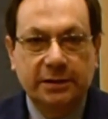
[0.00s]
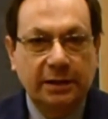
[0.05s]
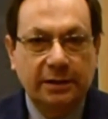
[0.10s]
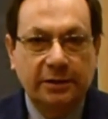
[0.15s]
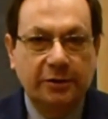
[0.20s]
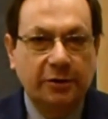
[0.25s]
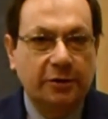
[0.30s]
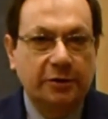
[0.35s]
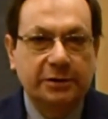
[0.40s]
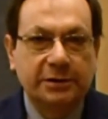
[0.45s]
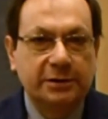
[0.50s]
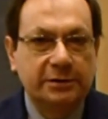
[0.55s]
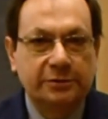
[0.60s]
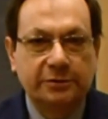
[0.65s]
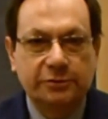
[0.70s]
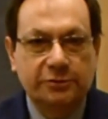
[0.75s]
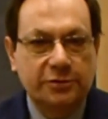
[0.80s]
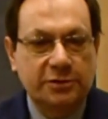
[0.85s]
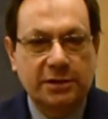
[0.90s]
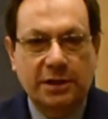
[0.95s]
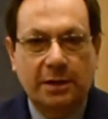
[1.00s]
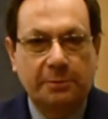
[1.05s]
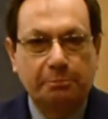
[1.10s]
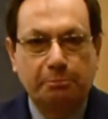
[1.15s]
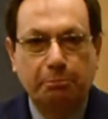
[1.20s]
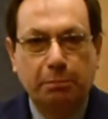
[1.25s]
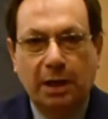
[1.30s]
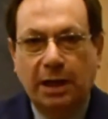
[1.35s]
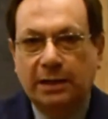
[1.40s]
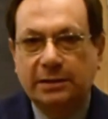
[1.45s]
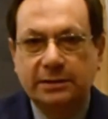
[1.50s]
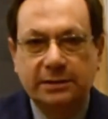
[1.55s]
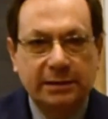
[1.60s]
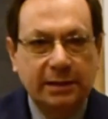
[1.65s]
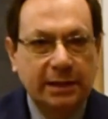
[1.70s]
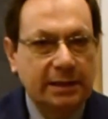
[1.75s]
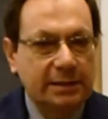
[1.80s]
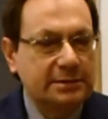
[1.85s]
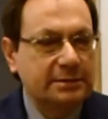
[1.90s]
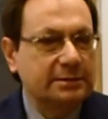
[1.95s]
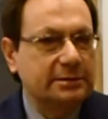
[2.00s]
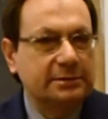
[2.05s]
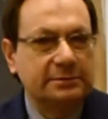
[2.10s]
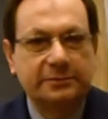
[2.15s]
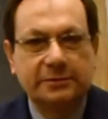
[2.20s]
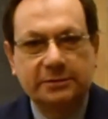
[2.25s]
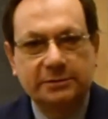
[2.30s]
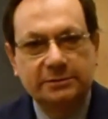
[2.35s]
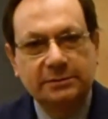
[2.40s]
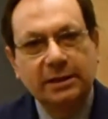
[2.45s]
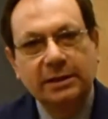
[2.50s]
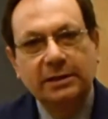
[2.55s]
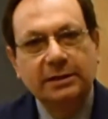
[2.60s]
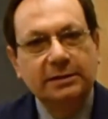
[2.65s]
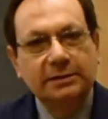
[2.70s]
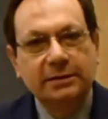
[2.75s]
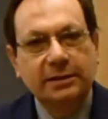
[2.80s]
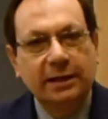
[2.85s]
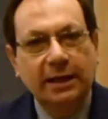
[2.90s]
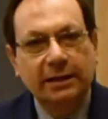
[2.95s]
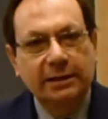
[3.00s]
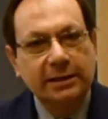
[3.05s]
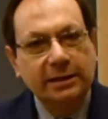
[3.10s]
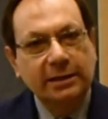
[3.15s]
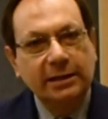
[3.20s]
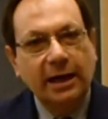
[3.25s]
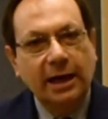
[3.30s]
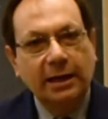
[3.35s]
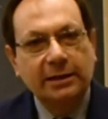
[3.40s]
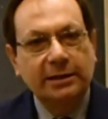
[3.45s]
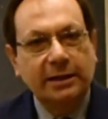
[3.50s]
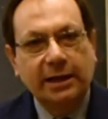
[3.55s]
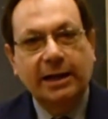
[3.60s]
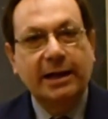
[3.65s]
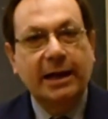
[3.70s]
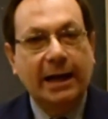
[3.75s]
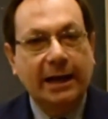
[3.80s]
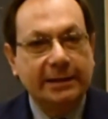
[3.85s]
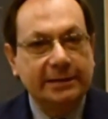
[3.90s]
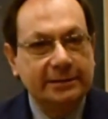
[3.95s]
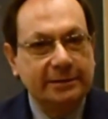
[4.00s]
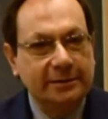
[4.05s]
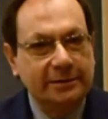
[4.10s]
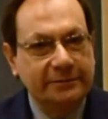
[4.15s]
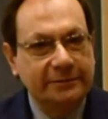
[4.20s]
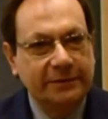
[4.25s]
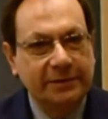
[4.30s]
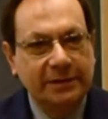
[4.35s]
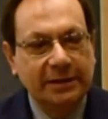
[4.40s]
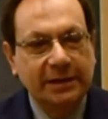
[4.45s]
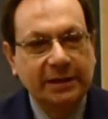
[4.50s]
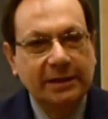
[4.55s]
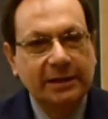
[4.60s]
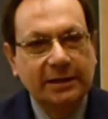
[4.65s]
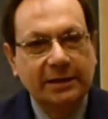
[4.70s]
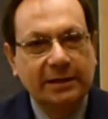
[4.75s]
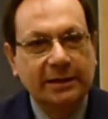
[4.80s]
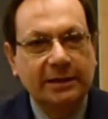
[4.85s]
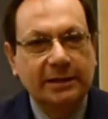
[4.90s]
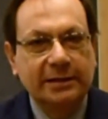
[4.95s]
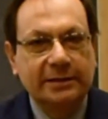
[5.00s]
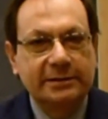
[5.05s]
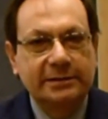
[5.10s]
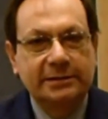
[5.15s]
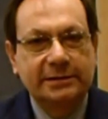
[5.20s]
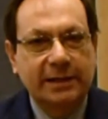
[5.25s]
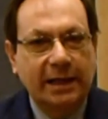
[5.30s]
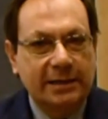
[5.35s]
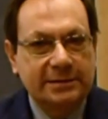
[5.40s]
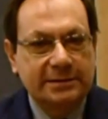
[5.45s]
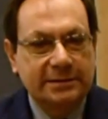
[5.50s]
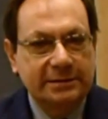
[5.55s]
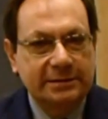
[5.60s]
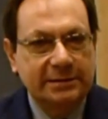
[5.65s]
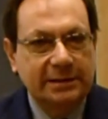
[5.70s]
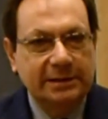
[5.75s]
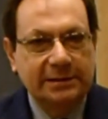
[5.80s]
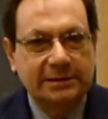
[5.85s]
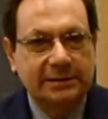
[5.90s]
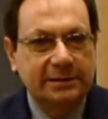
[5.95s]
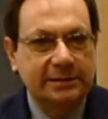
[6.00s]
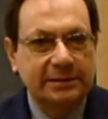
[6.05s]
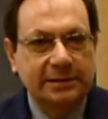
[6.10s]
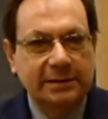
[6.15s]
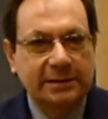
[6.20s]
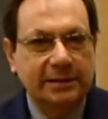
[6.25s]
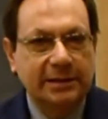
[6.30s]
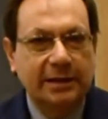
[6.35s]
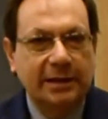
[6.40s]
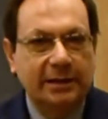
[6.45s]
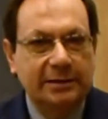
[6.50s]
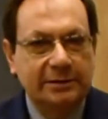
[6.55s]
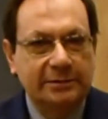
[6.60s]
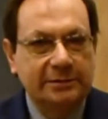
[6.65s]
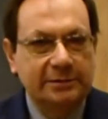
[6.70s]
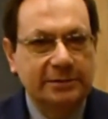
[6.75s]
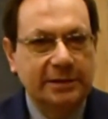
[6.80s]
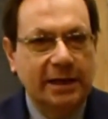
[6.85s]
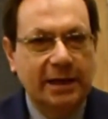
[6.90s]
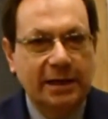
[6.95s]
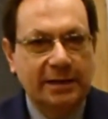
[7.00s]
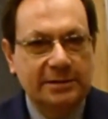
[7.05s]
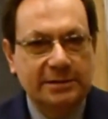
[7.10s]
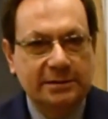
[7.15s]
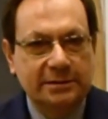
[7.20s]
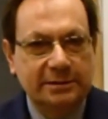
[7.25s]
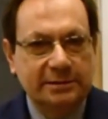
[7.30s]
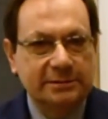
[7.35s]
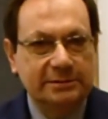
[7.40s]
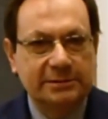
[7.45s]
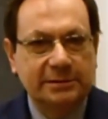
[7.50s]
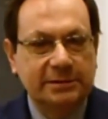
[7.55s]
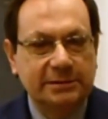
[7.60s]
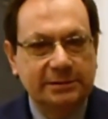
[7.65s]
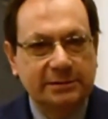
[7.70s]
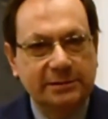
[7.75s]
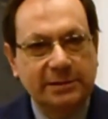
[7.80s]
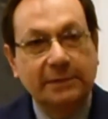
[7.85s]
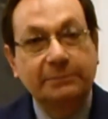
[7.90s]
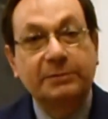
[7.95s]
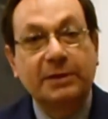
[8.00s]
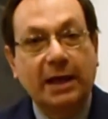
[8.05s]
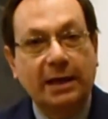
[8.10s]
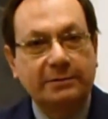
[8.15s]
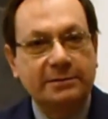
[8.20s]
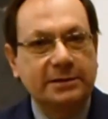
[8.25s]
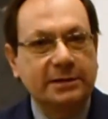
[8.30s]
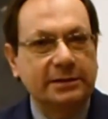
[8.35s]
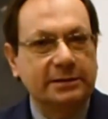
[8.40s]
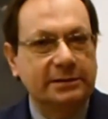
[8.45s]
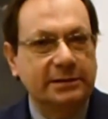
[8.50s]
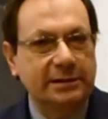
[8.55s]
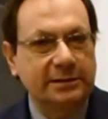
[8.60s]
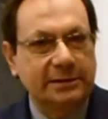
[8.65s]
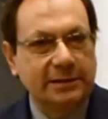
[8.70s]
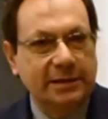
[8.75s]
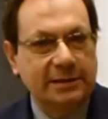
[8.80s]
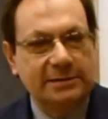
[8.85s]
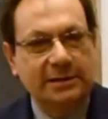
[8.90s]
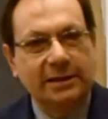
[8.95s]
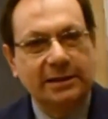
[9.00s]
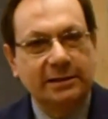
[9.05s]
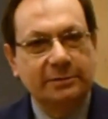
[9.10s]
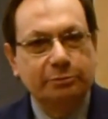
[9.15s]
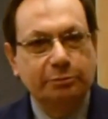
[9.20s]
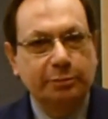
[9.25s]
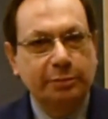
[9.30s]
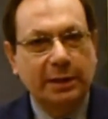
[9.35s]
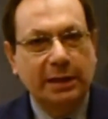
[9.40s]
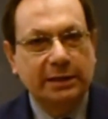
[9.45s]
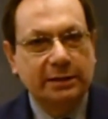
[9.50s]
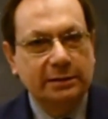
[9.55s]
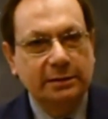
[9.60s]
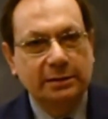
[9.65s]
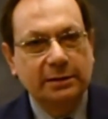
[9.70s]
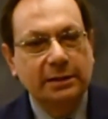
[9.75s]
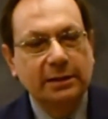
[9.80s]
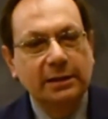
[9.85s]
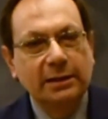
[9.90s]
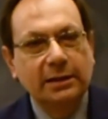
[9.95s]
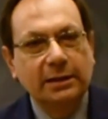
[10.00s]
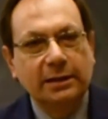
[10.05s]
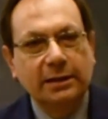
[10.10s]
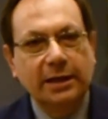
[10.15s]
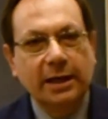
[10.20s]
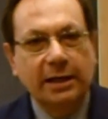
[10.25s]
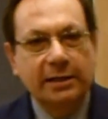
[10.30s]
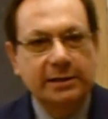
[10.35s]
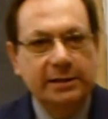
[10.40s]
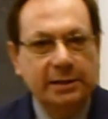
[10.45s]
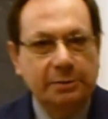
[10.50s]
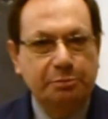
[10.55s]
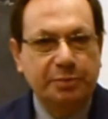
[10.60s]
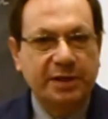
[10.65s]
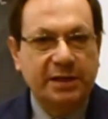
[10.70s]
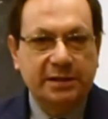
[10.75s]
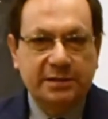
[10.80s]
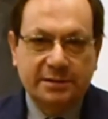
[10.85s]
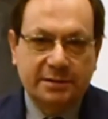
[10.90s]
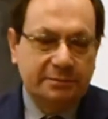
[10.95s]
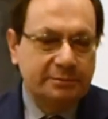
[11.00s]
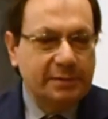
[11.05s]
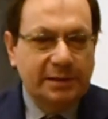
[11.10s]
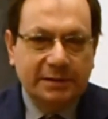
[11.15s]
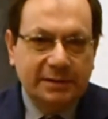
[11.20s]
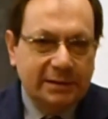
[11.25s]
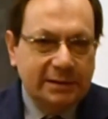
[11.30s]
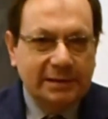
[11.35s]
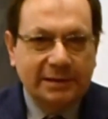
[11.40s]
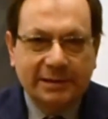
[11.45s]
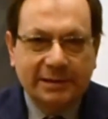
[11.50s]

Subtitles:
according to some blood test or any other kind of test that they run on us. Sometimes they treat us like guinea pigs, but